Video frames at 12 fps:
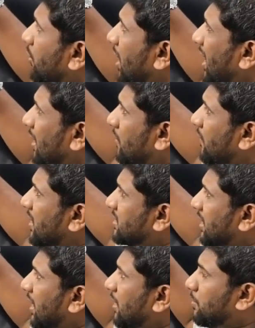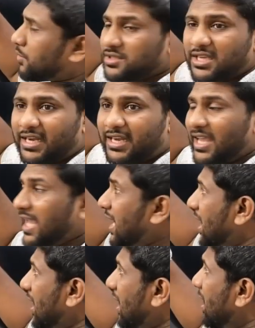that you are investing in
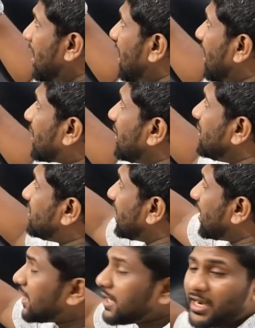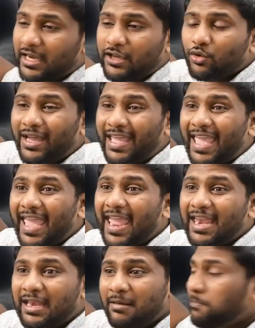project A, it will generate your
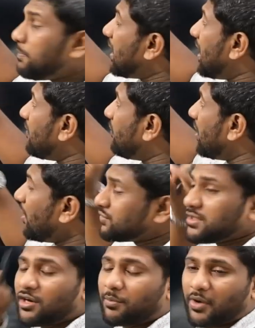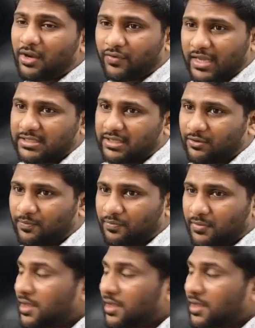NPV of 0.5.